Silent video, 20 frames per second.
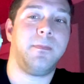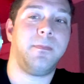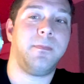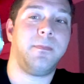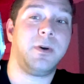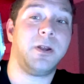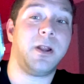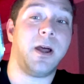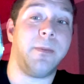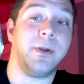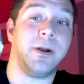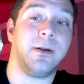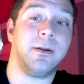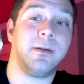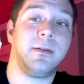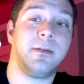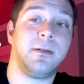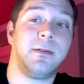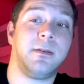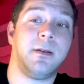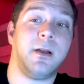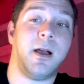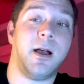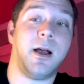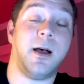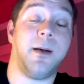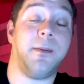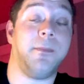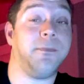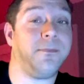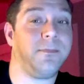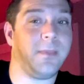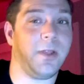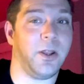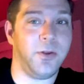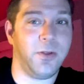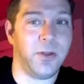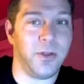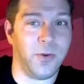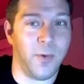pedometer. You
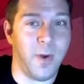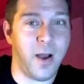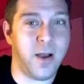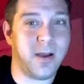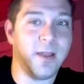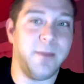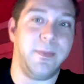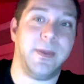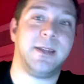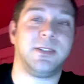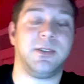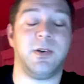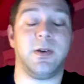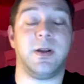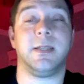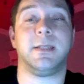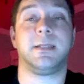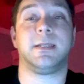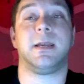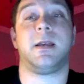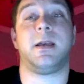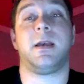walk, it makes noise.